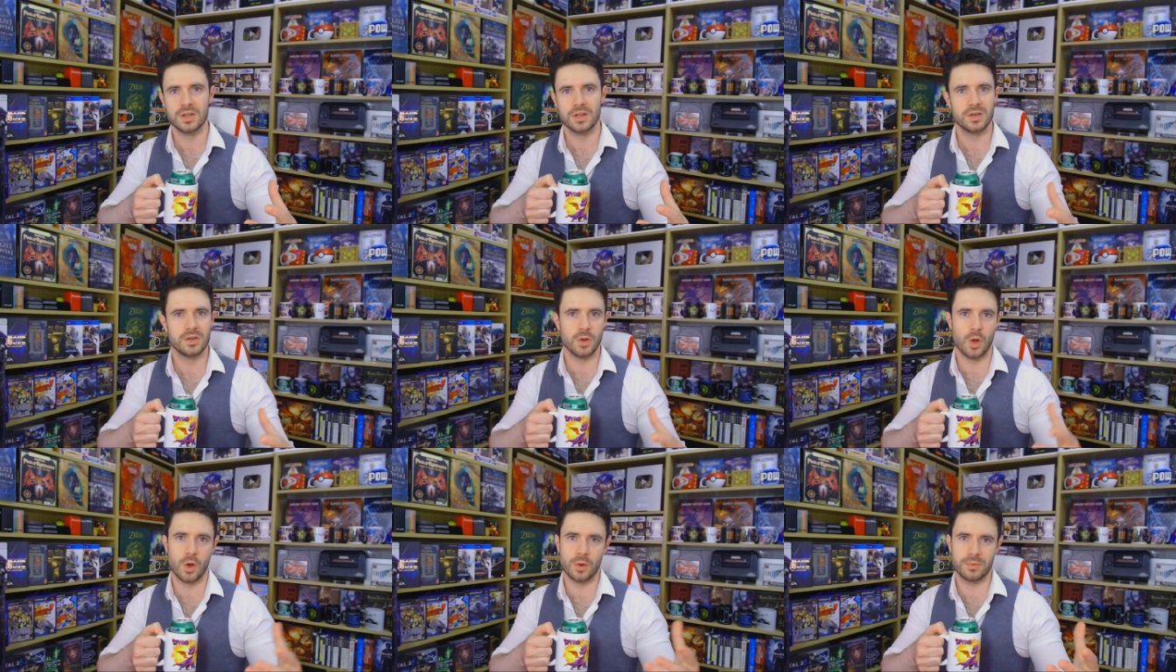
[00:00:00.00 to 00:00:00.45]

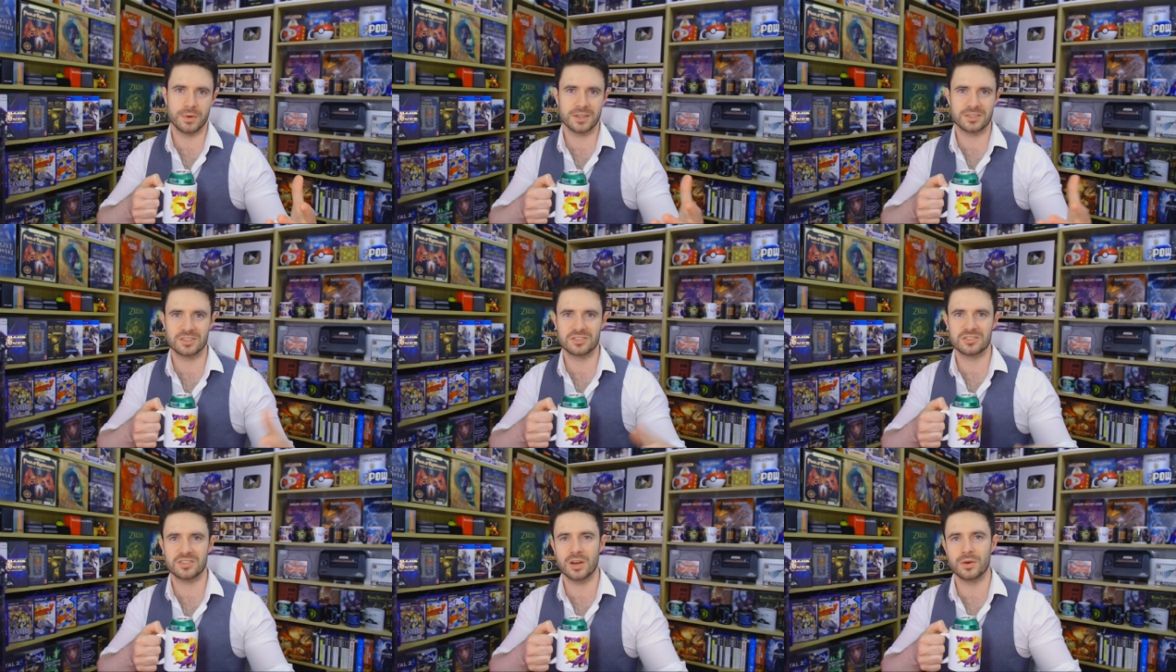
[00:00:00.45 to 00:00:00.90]
not
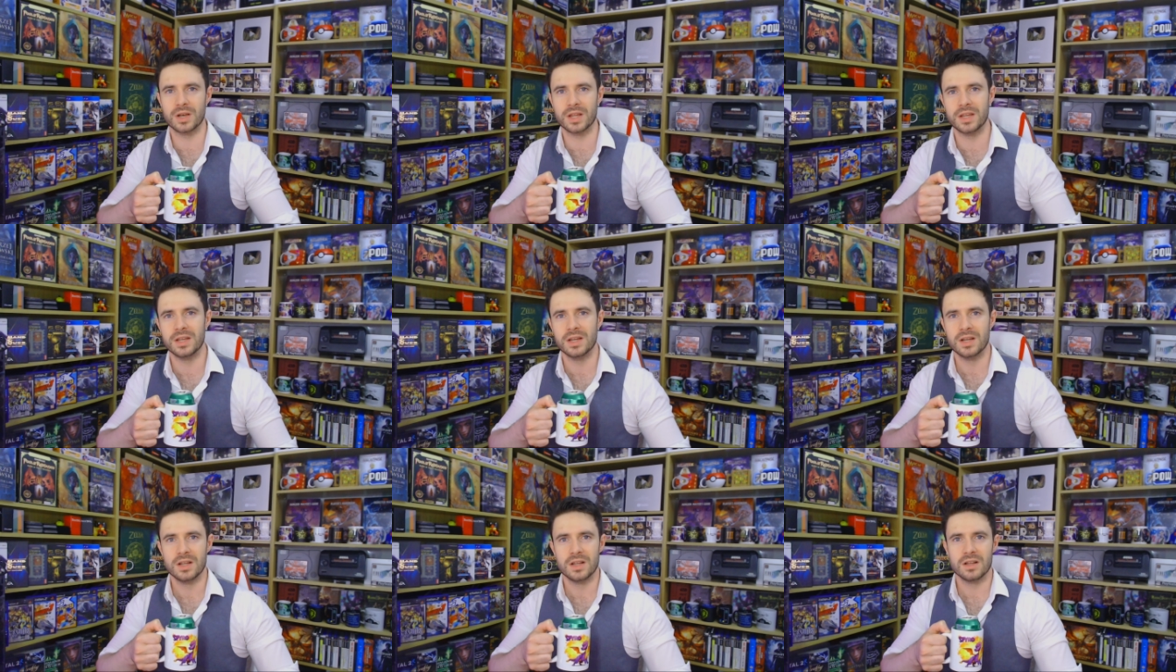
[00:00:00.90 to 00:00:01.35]

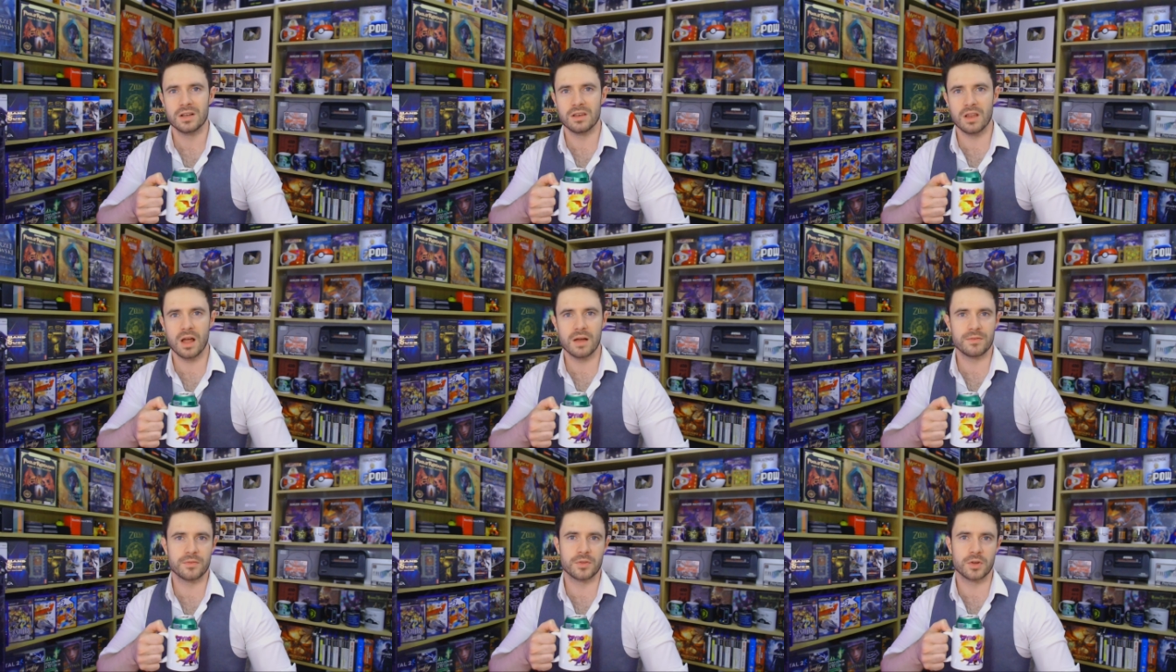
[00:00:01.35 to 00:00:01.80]
necessarily
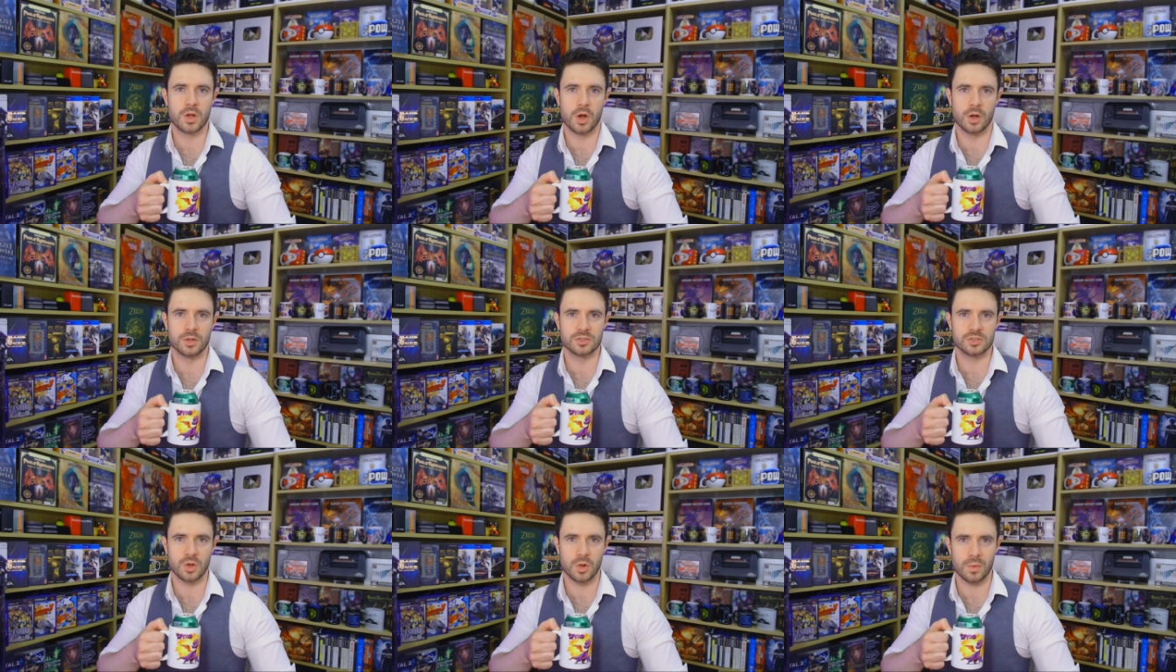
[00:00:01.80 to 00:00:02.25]
love of the
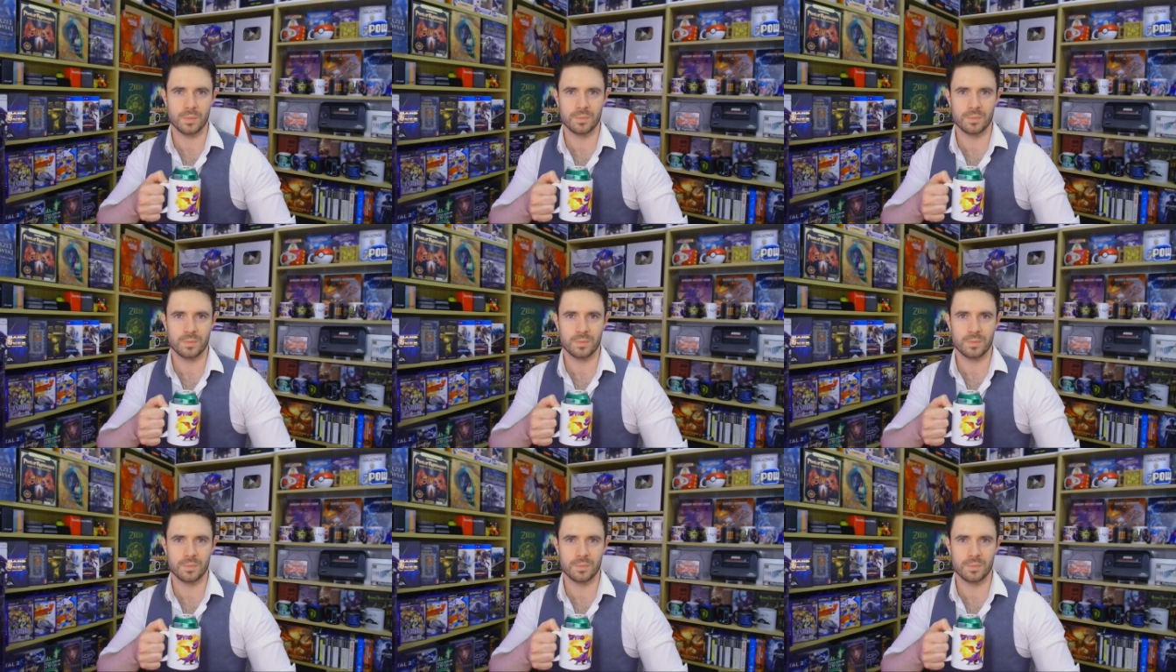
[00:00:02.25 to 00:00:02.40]
console.